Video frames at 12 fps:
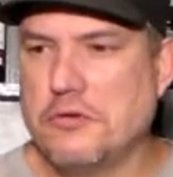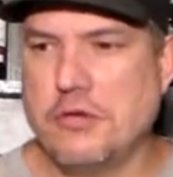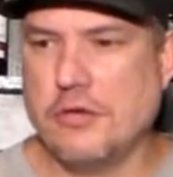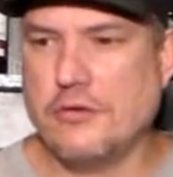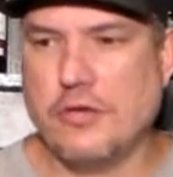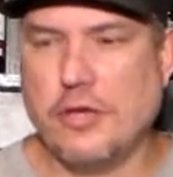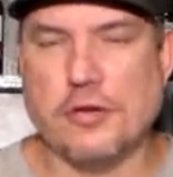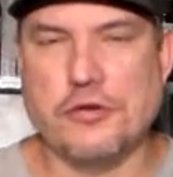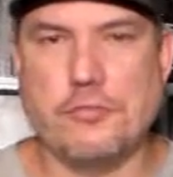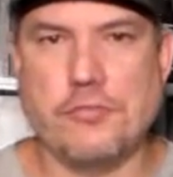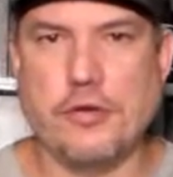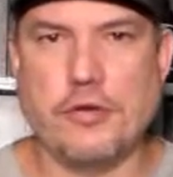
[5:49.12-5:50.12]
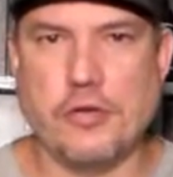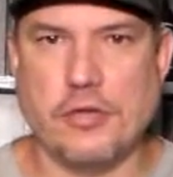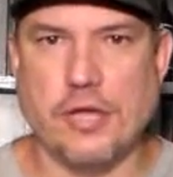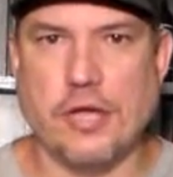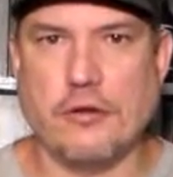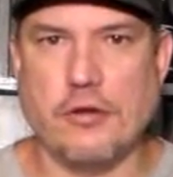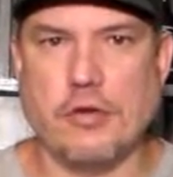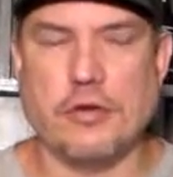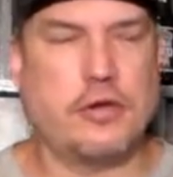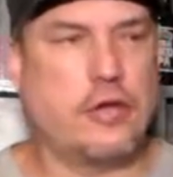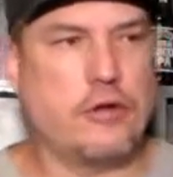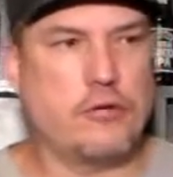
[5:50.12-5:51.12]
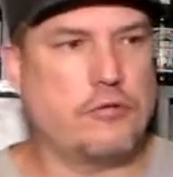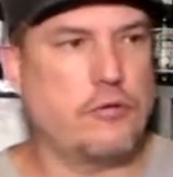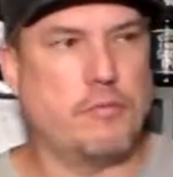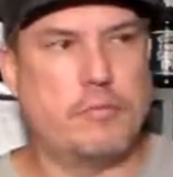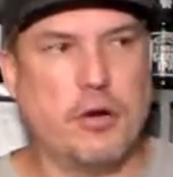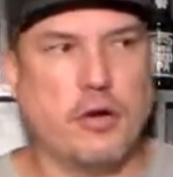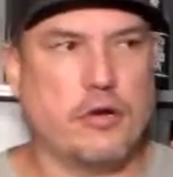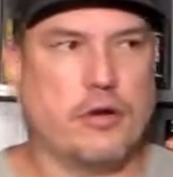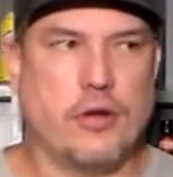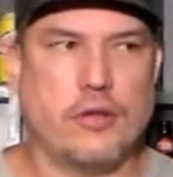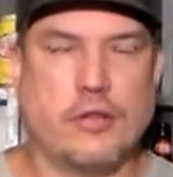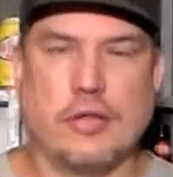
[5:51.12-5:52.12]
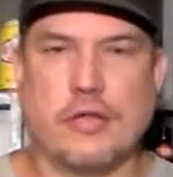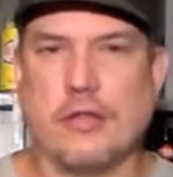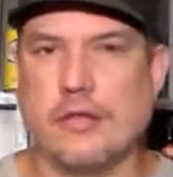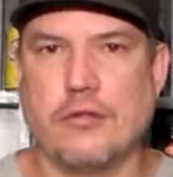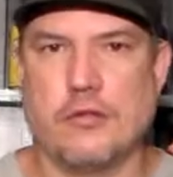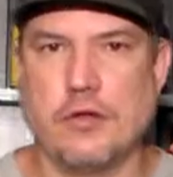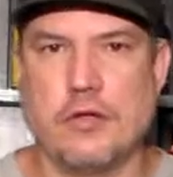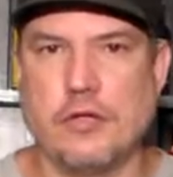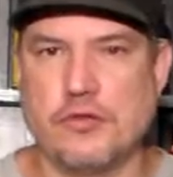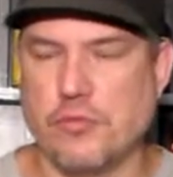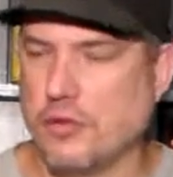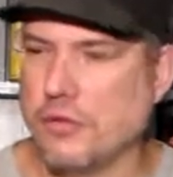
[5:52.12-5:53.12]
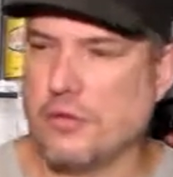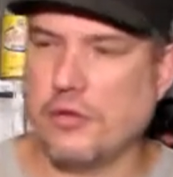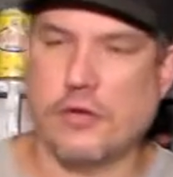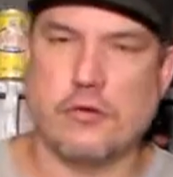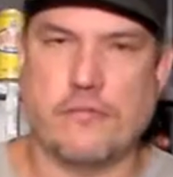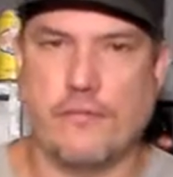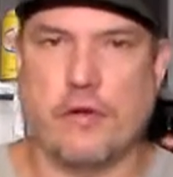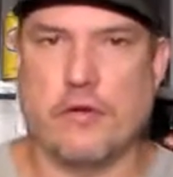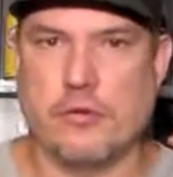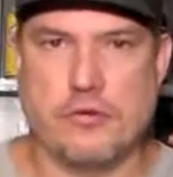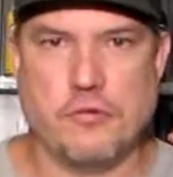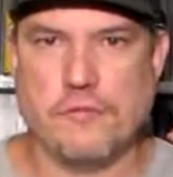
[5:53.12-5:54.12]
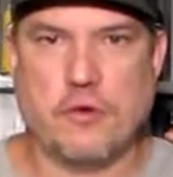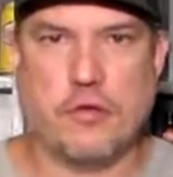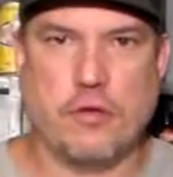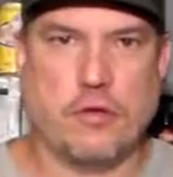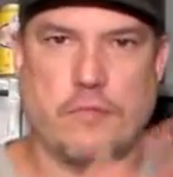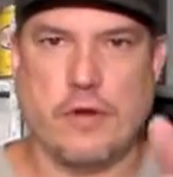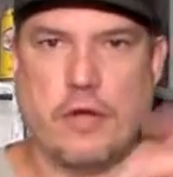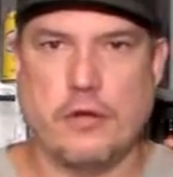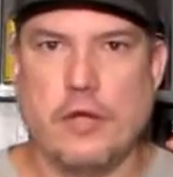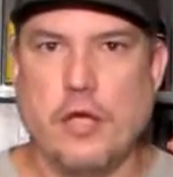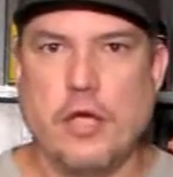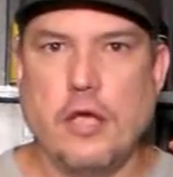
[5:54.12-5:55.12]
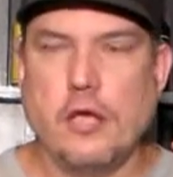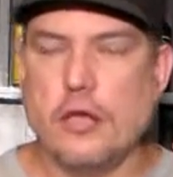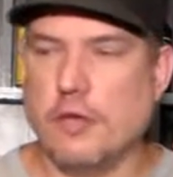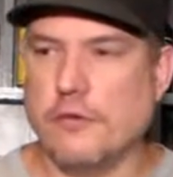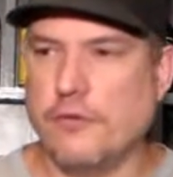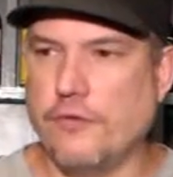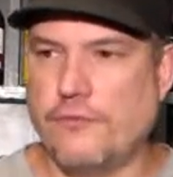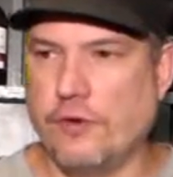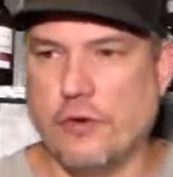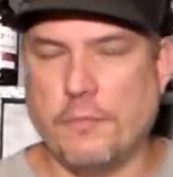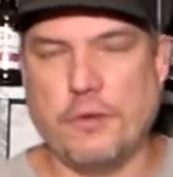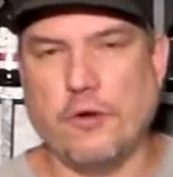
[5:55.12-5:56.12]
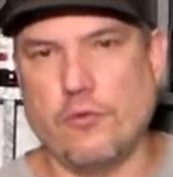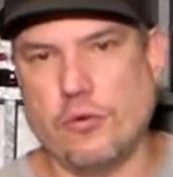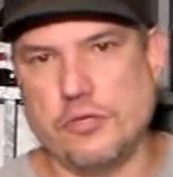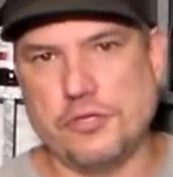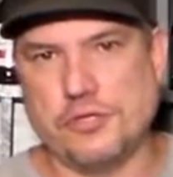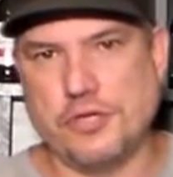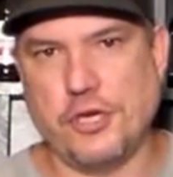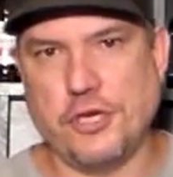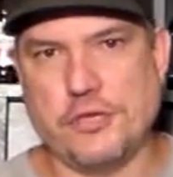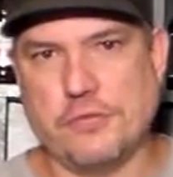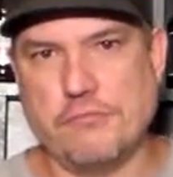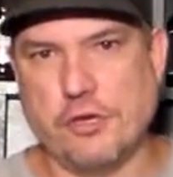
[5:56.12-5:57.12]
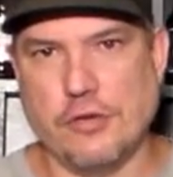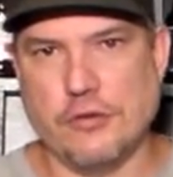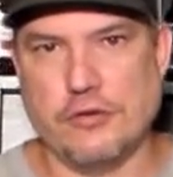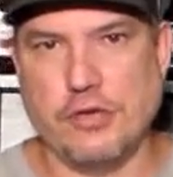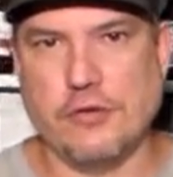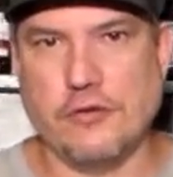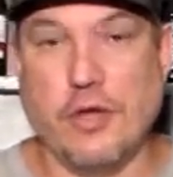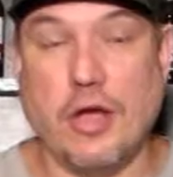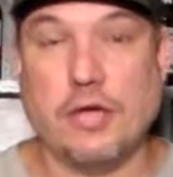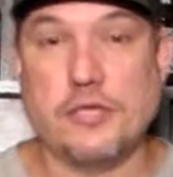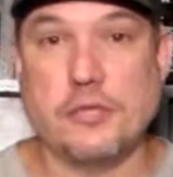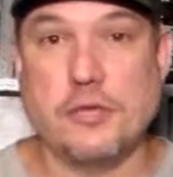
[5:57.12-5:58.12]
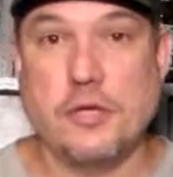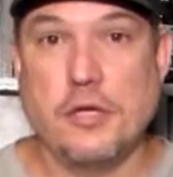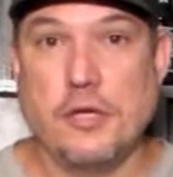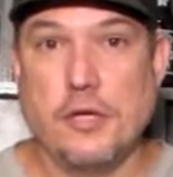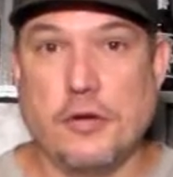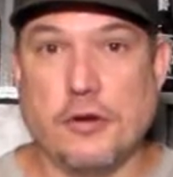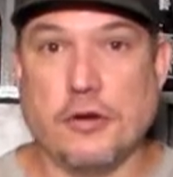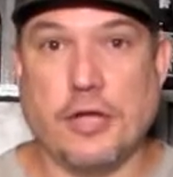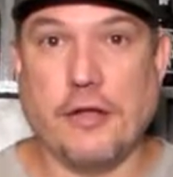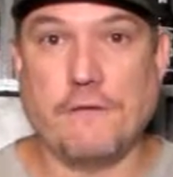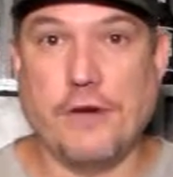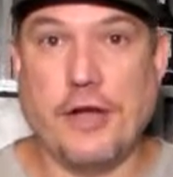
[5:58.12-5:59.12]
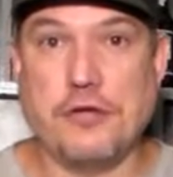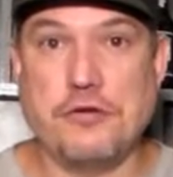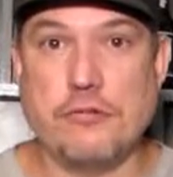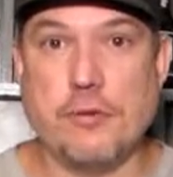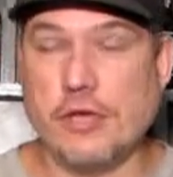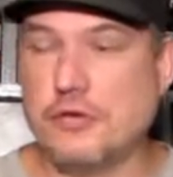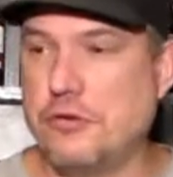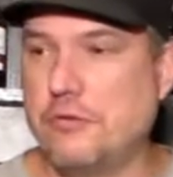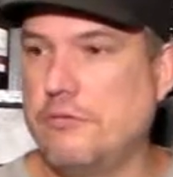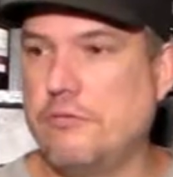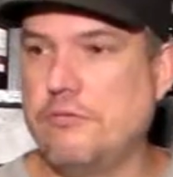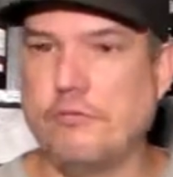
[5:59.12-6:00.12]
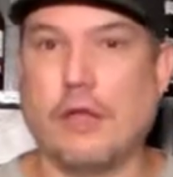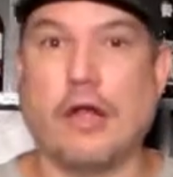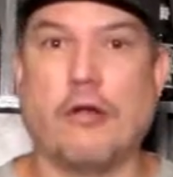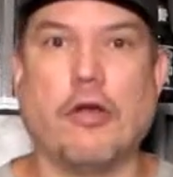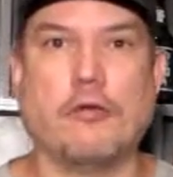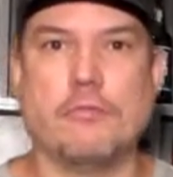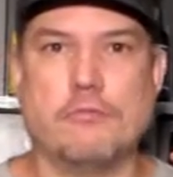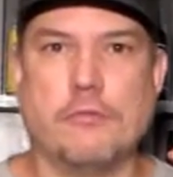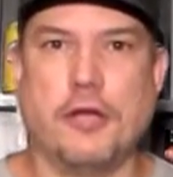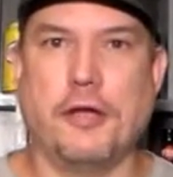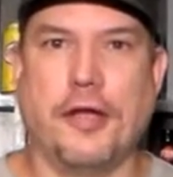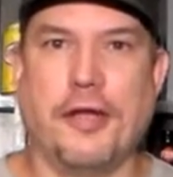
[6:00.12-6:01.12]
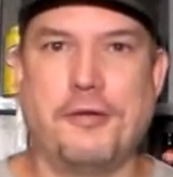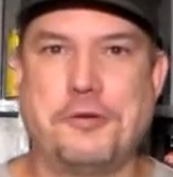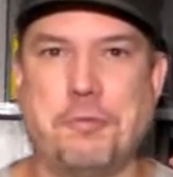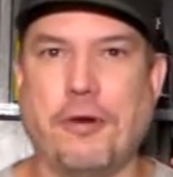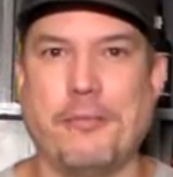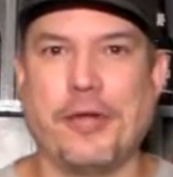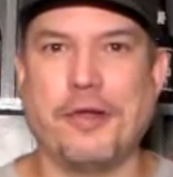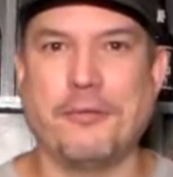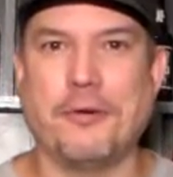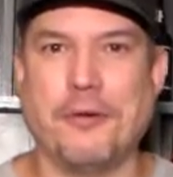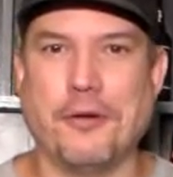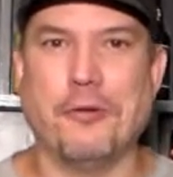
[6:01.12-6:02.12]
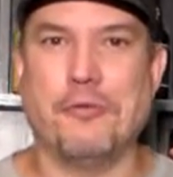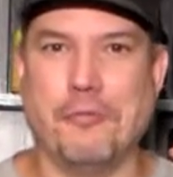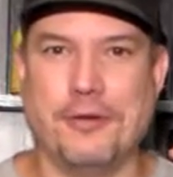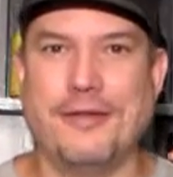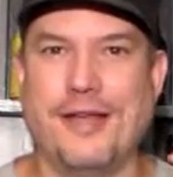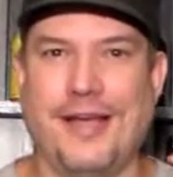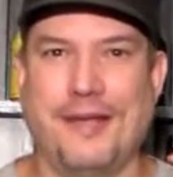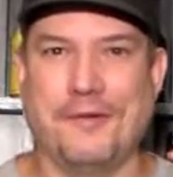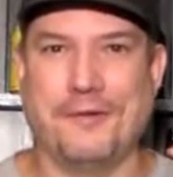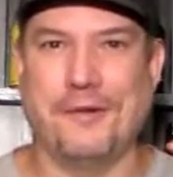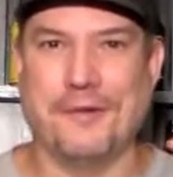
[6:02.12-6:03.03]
She doesn't care. She's pretty good at that. You know, can take her to a park or anything like that. Don't need a leash with her. Tell her to follow. She'll follow you around. If you're up in the woods and she gets lost or can't find you, man, I don't know. She probably end up going home. I don't